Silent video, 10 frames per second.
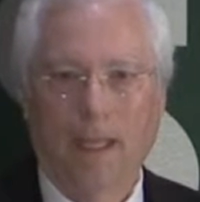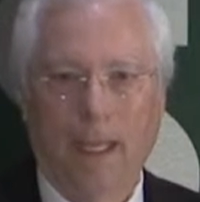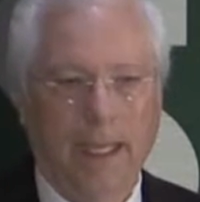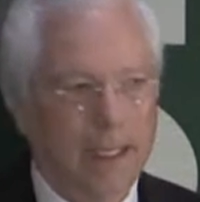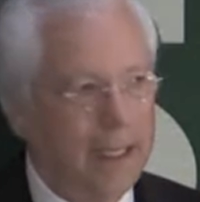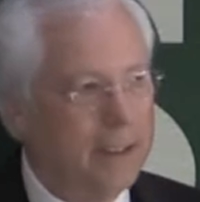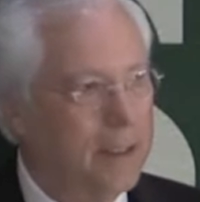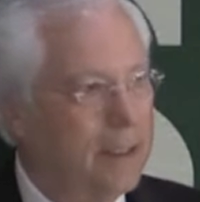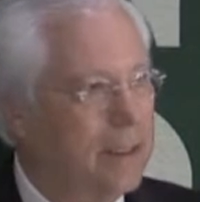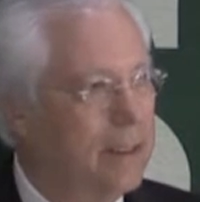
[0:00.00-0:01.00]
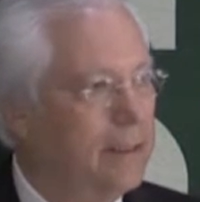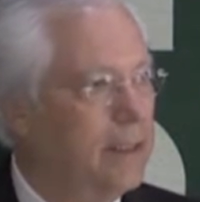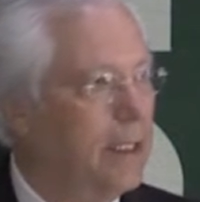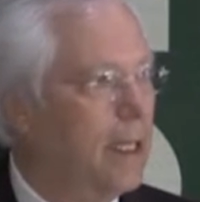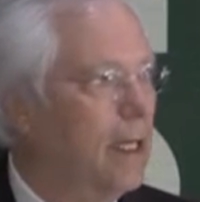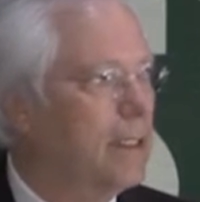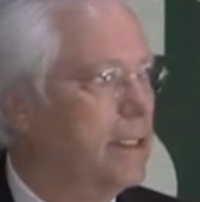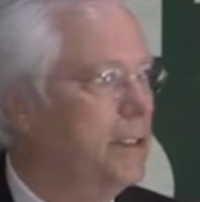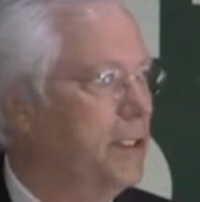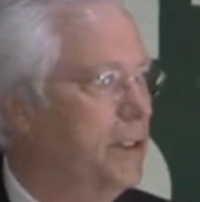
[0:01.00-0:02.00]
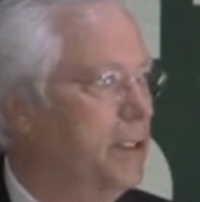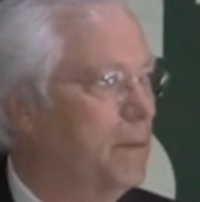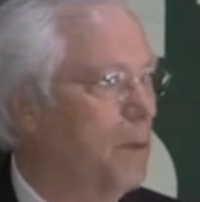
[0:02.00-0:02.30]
And as Chuck Hoskin Jr.